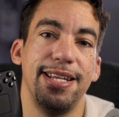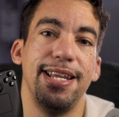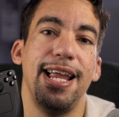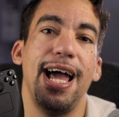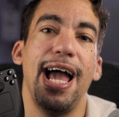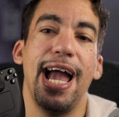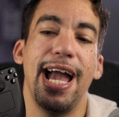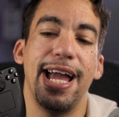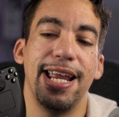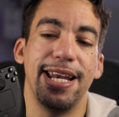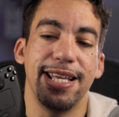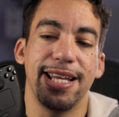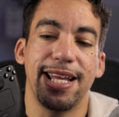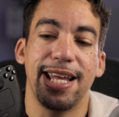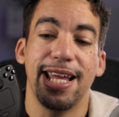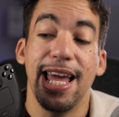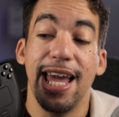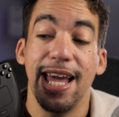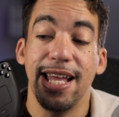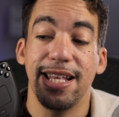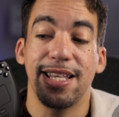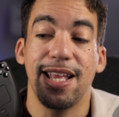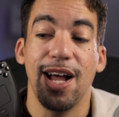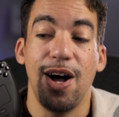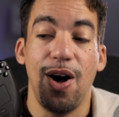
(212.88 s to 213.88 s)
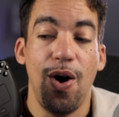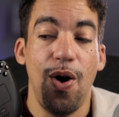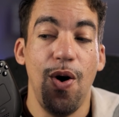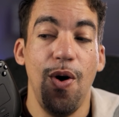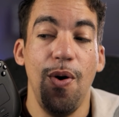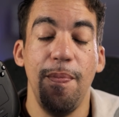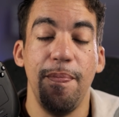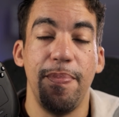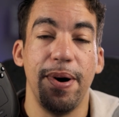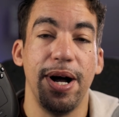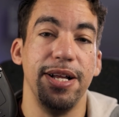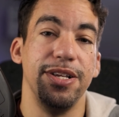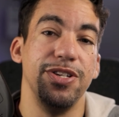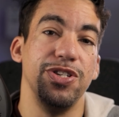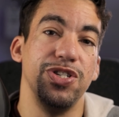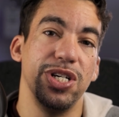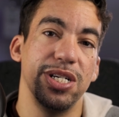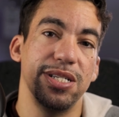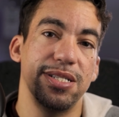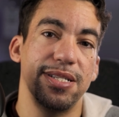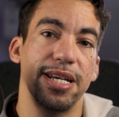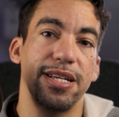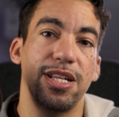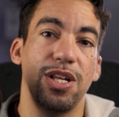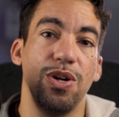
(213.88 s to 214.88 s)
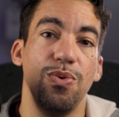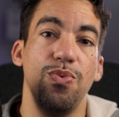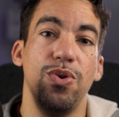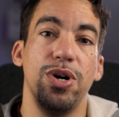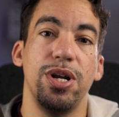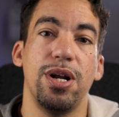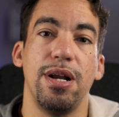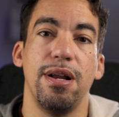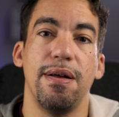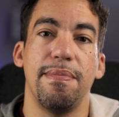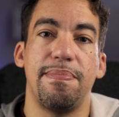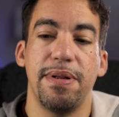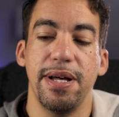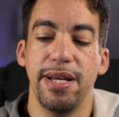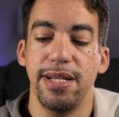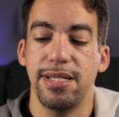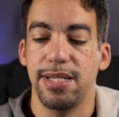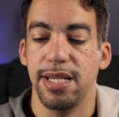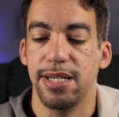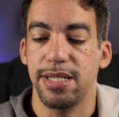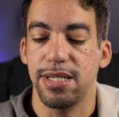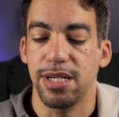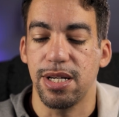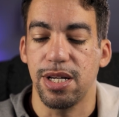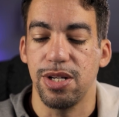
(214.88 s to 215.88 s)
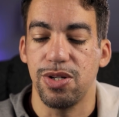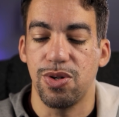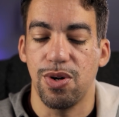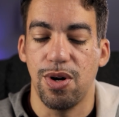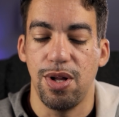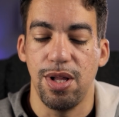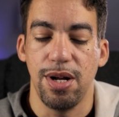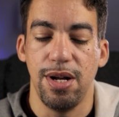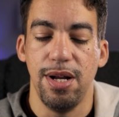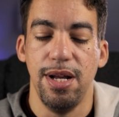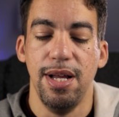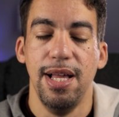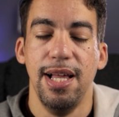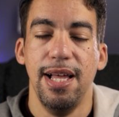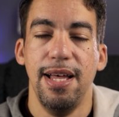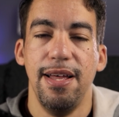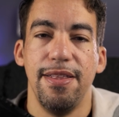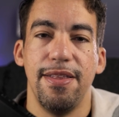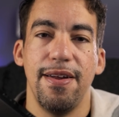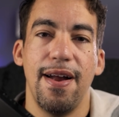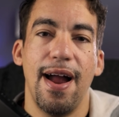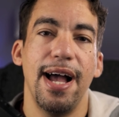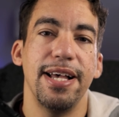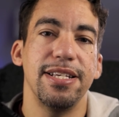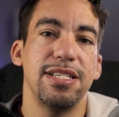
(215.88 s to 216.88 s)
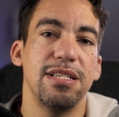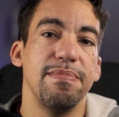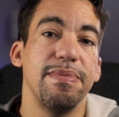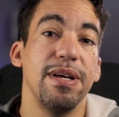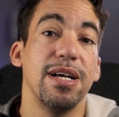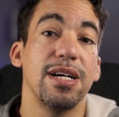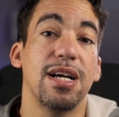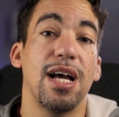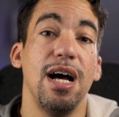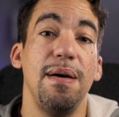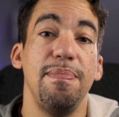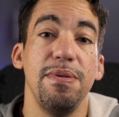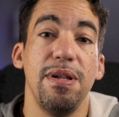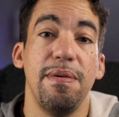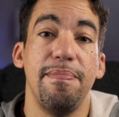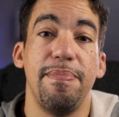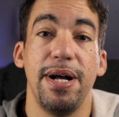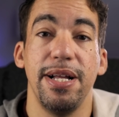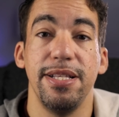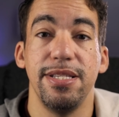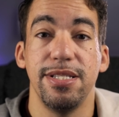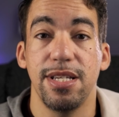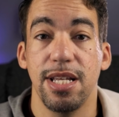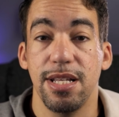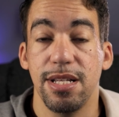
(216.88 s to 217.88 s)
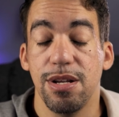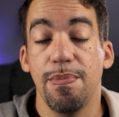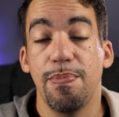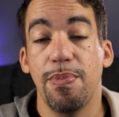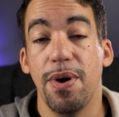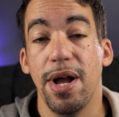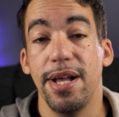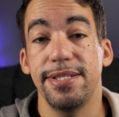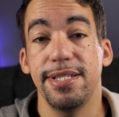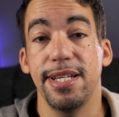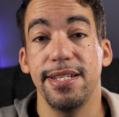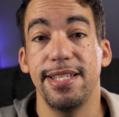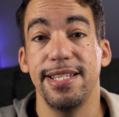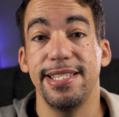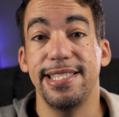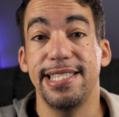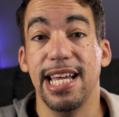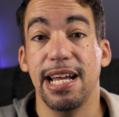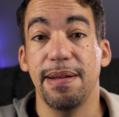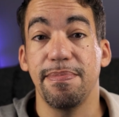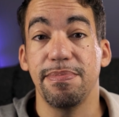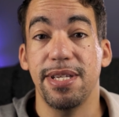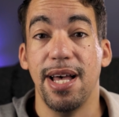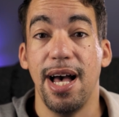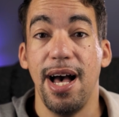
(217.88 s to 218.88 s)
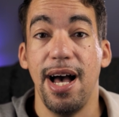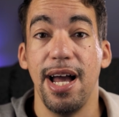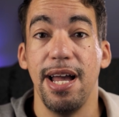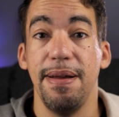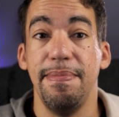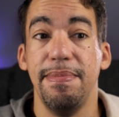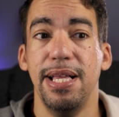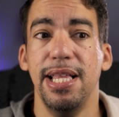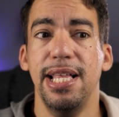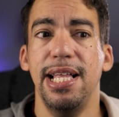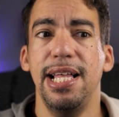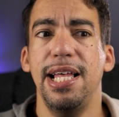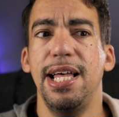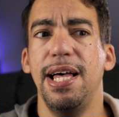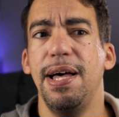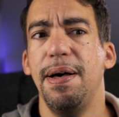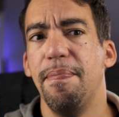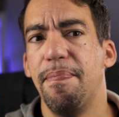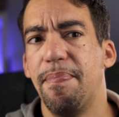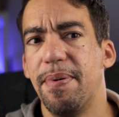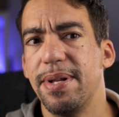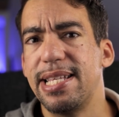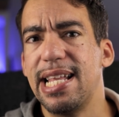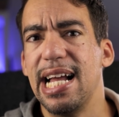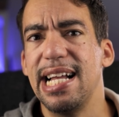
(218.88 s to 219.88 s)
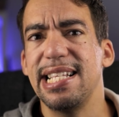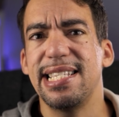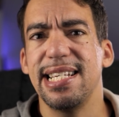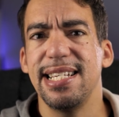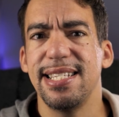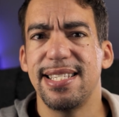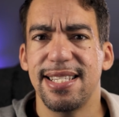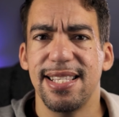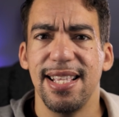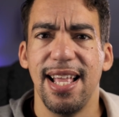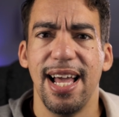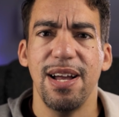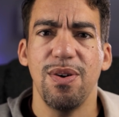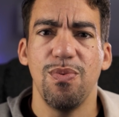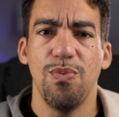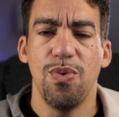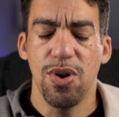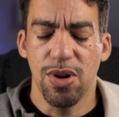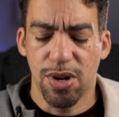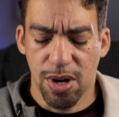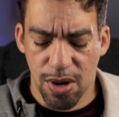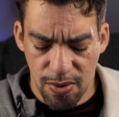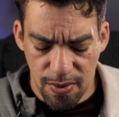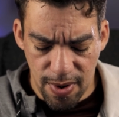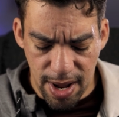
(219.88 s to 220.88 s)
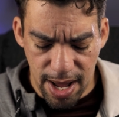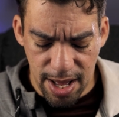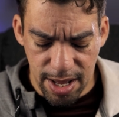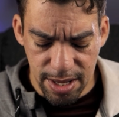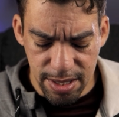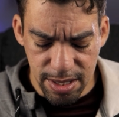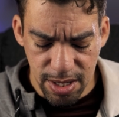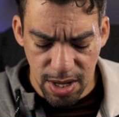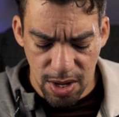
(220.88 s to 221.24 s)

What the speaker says: and hit the home button just like you would on a PlayStation controller. There has to be a couple of buttons that you press at the same time, but that's a slight workaround